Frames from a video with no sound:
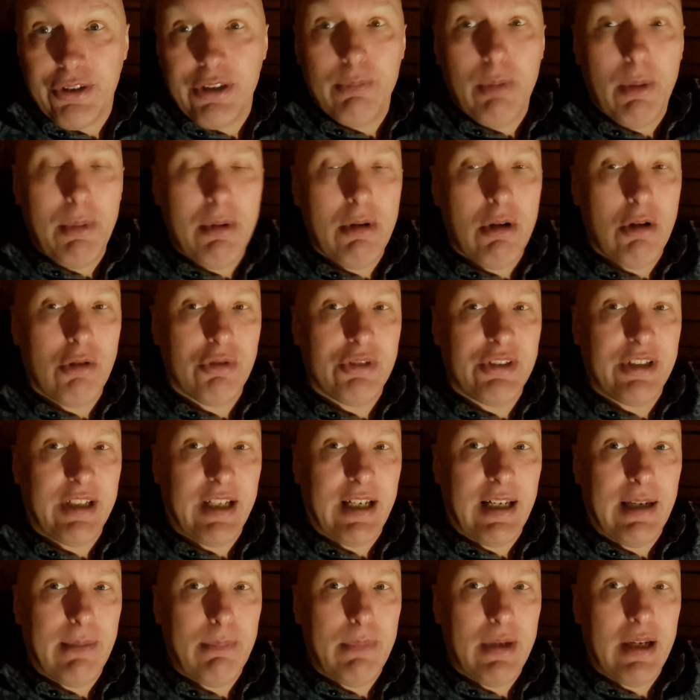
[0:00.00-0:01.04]
You probably won't
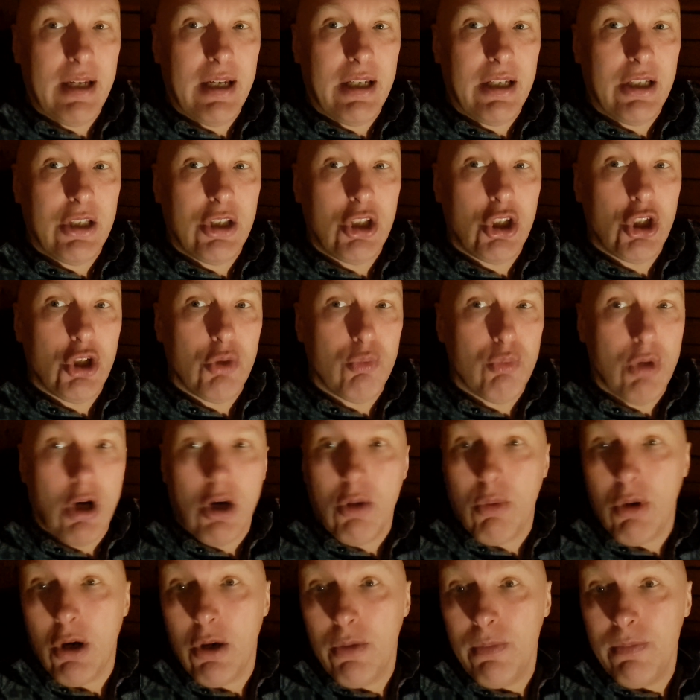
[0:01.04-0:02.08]
see me
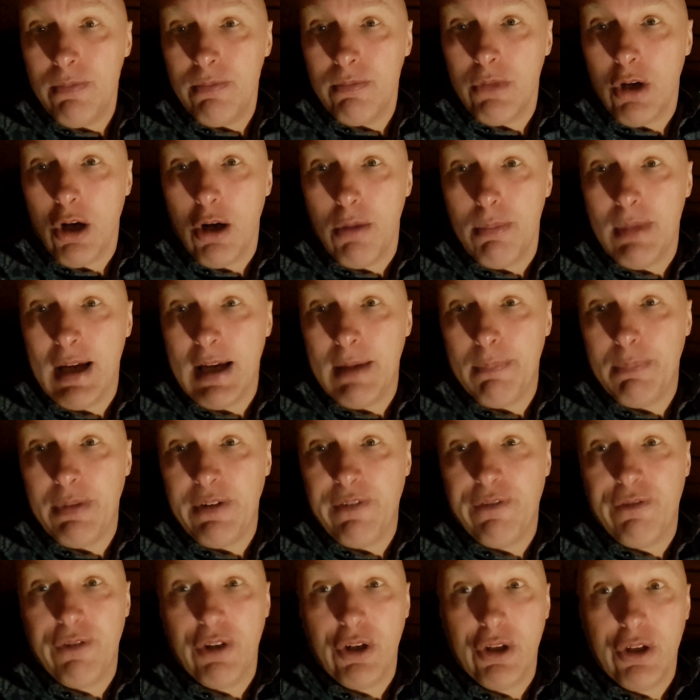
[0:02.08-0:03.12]
tomorrow, or maybe
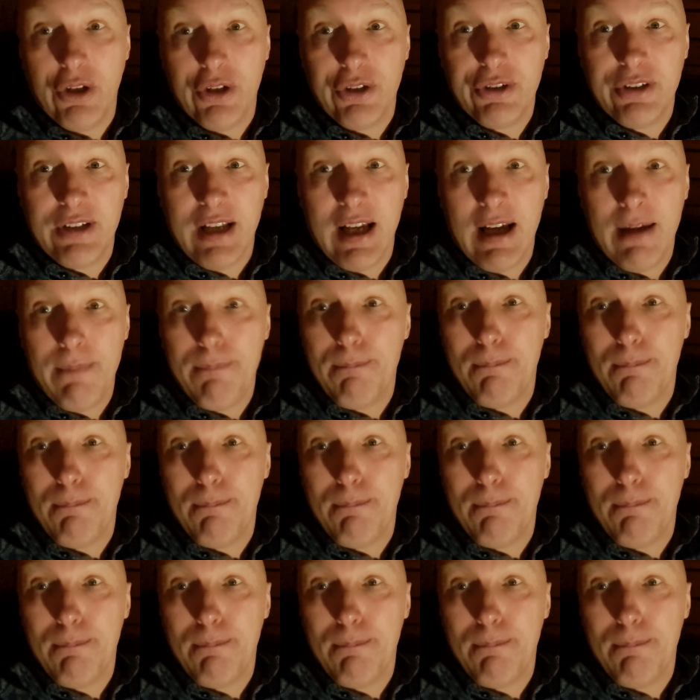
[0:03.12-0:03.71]
Thursday.